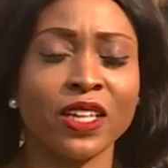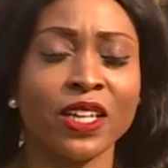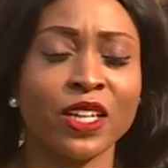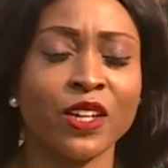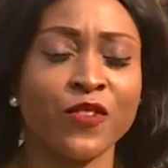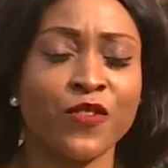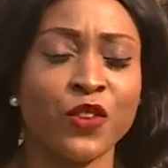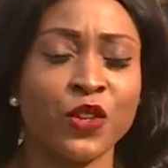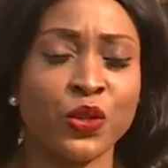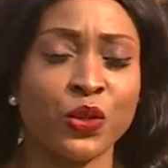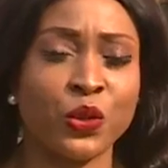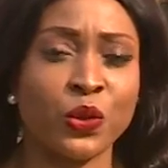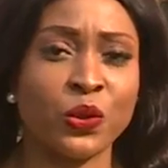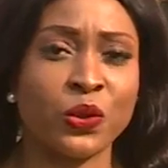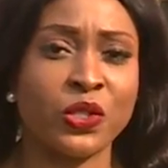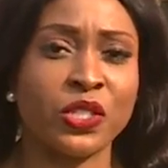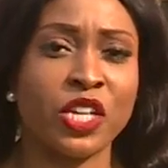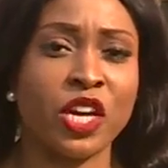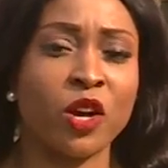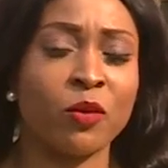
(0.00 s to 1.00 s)
clinic
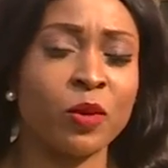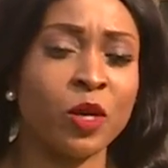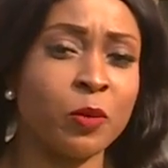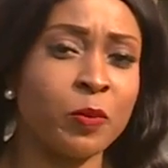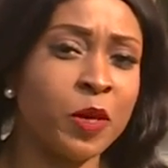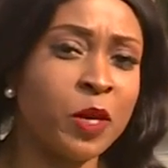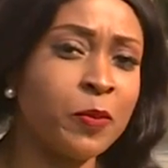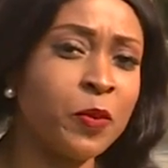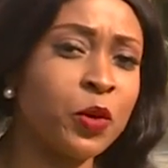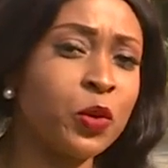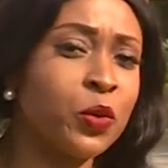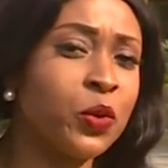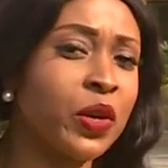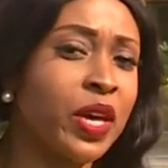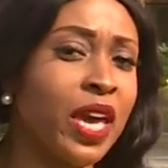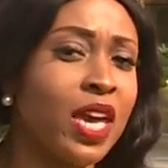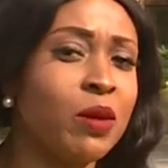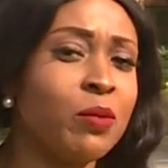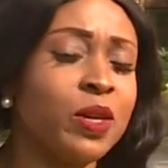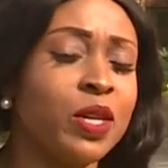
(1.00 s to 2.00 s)
officials tell me people who
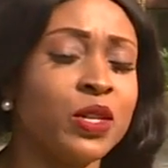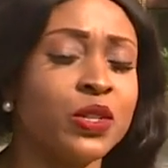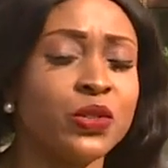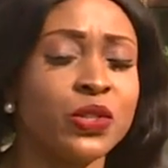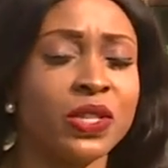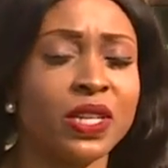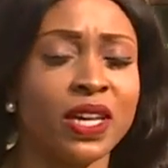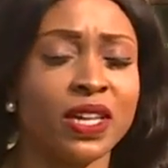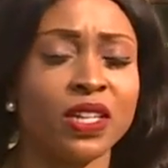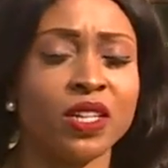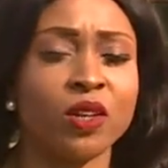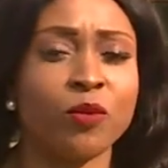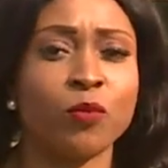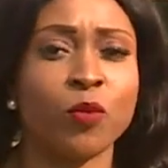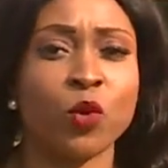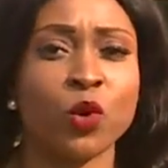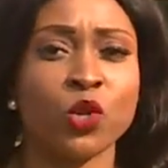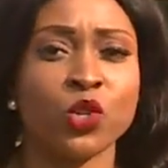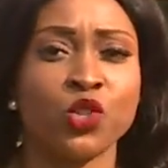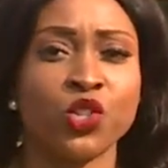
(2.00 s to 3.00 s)
came here to get an
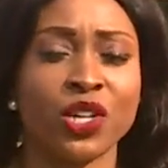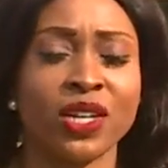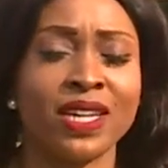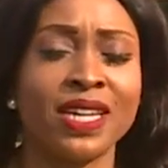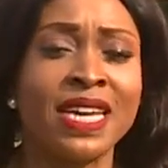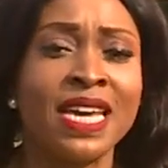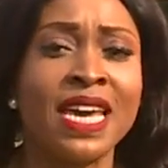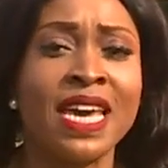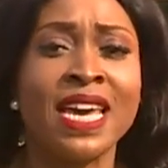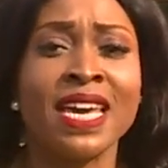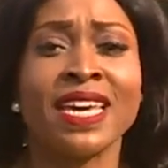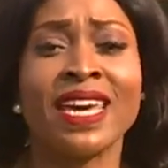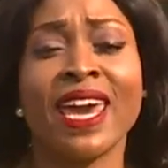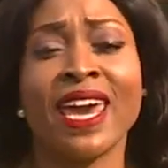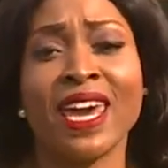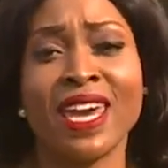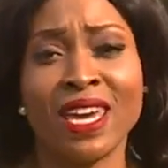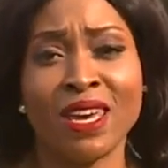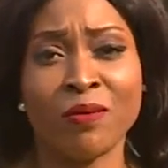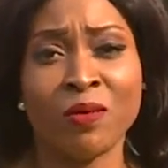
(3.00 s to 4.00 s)
abortion
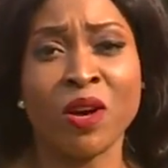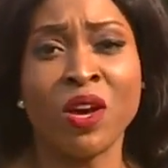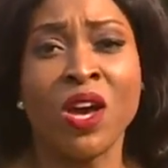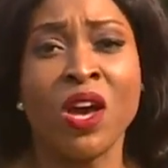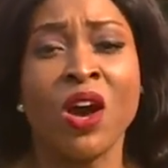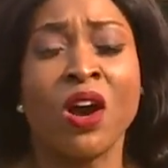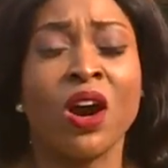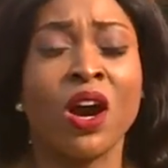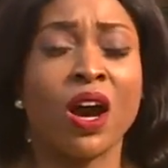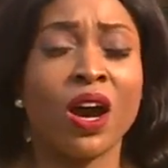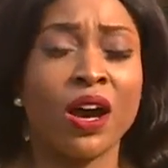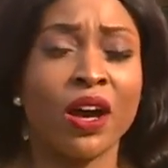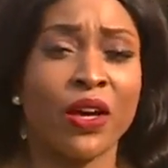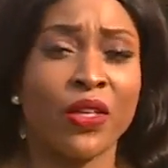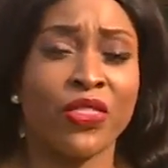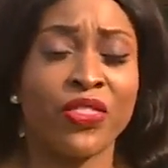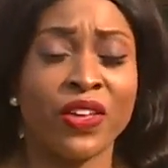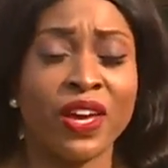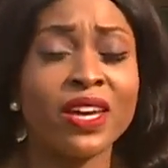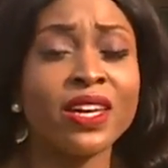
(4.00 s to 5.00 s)
came
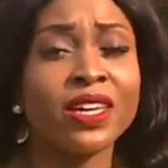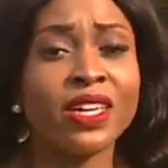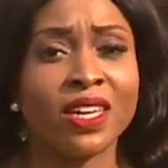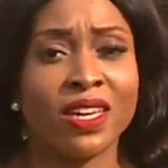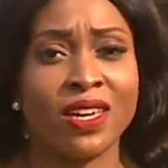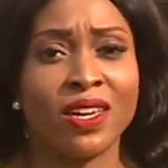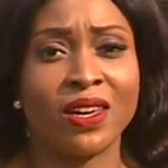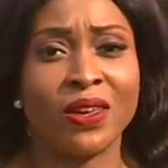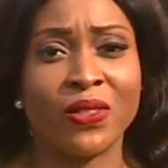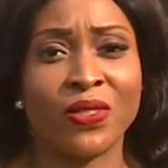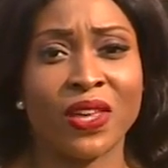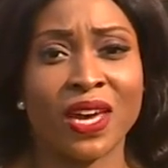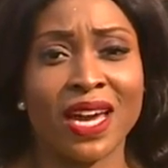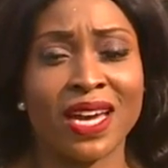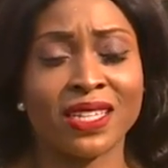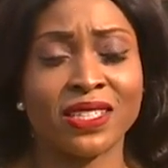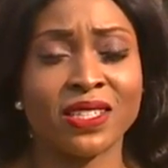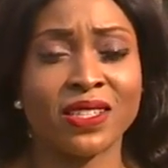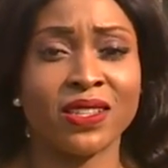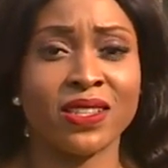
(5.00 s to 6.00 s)
thinking
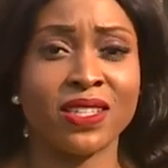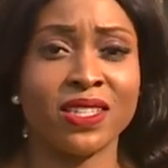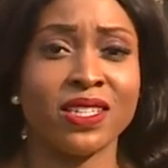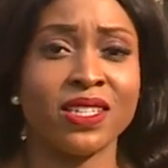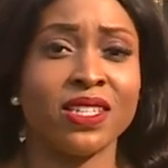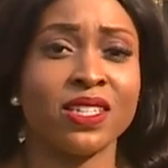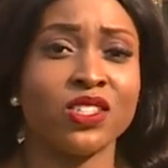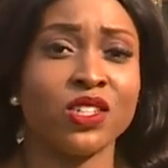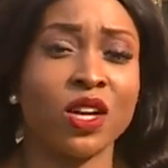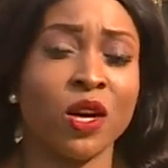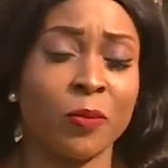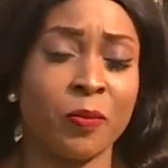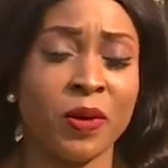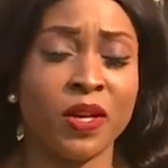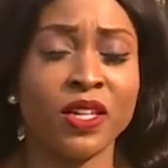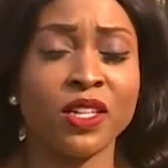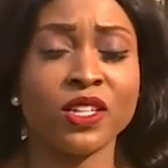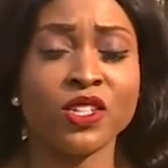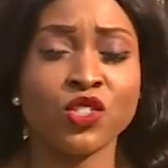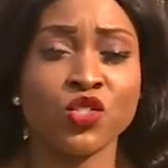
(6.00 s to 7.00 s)
that the
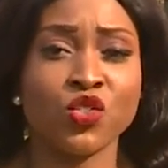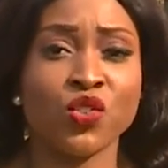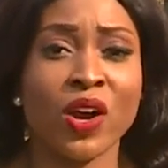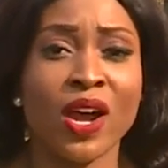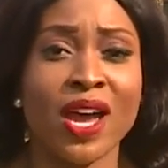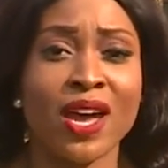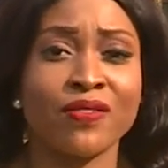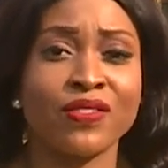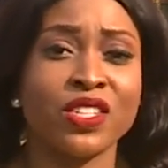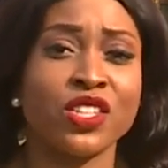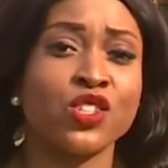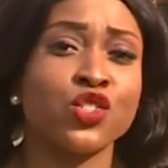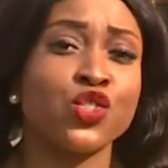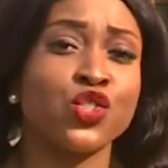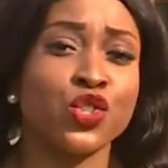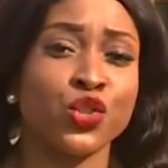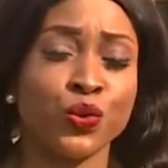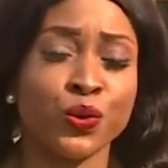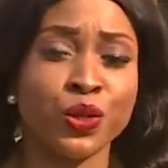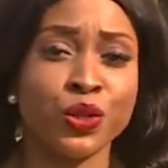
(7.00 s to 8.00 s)
opinion draft
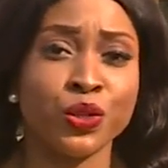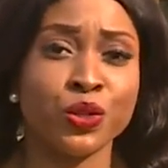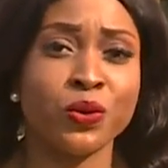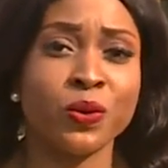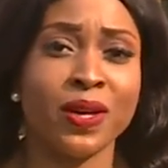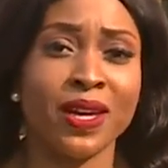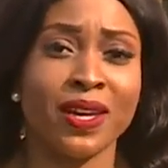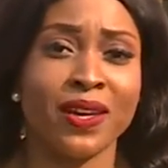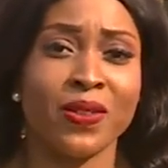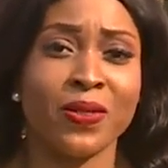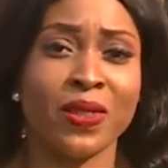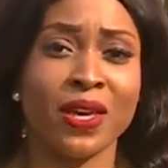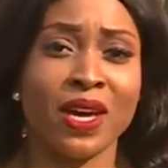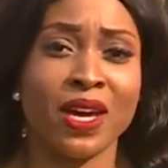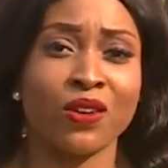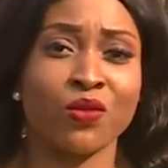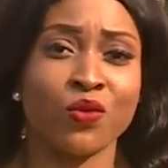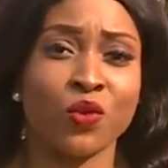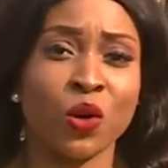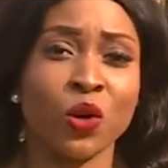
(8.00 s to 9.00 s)
is true and
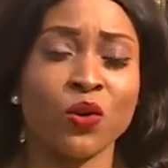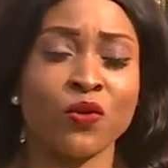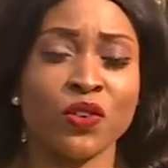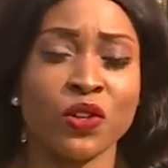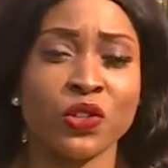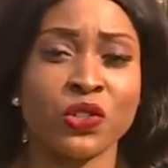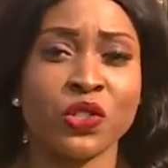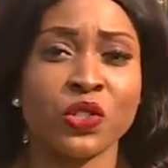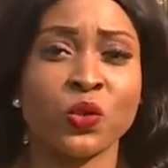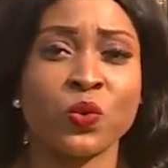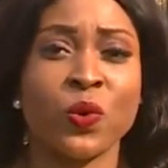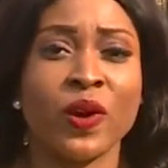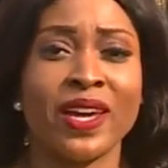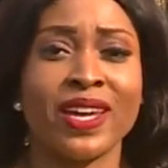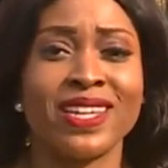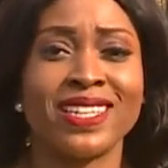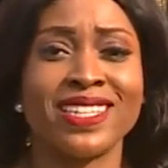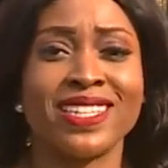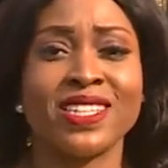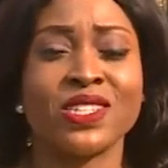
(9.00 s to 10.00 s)
that Roe versus
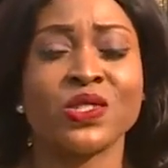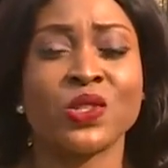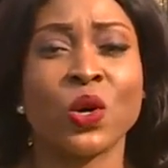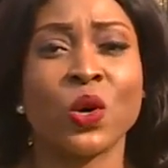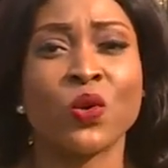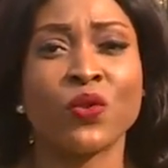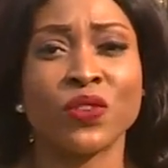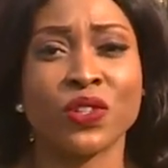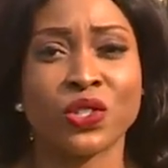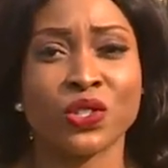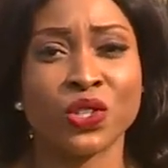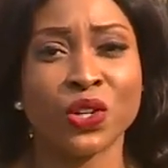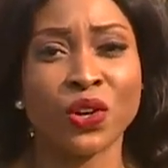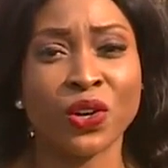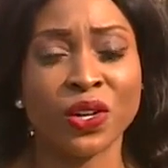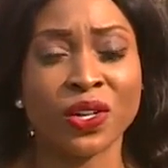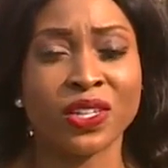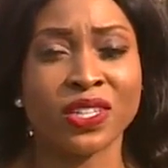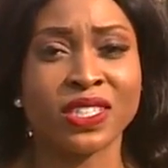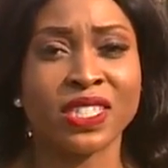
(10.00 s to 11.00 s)
Wade is
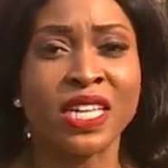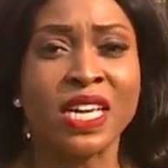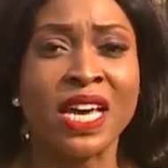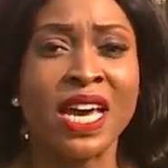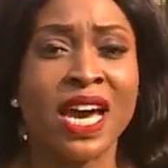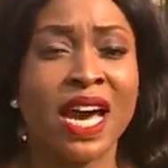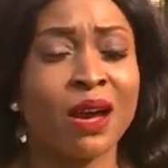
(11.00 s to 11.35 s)
overturned.